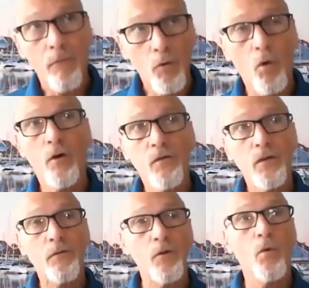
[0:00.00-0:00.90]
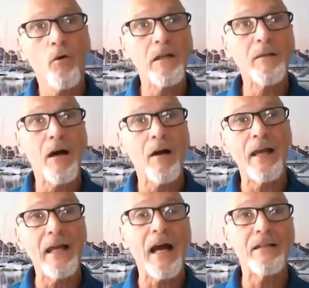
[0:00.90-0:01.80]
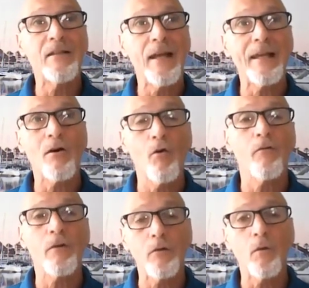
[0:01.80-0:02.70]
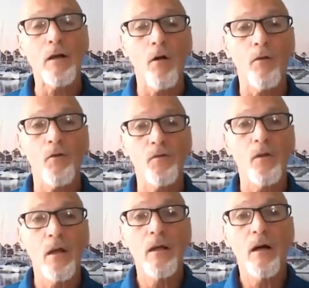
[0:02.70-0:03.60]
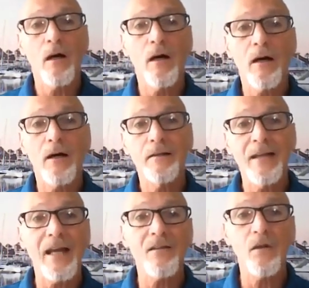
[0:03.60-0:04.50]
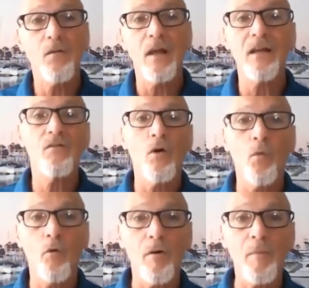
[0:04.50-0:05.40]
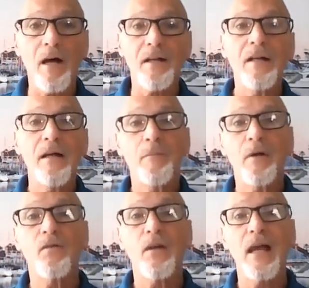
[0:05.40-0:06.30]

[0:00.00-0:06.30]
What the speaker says: Of course, if you're worried about AI taking over and doing all those nasty things, don't worry about it because